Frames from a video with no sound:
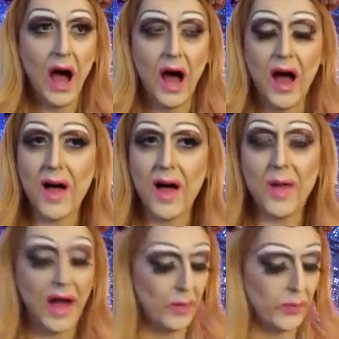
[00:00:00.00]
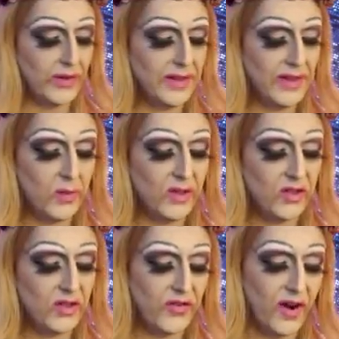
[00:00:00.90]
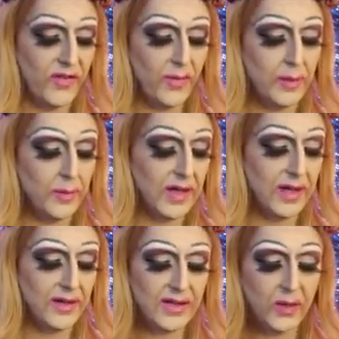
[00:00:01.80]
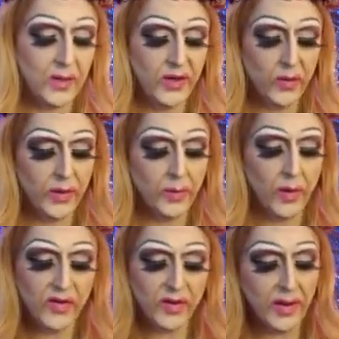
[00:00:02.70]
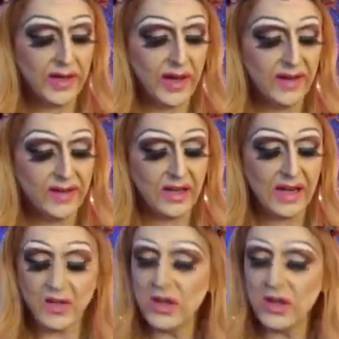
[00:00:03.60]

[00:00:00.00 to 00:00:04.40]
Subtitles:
I really think we should start from the beginning, like we do with most of my guests, and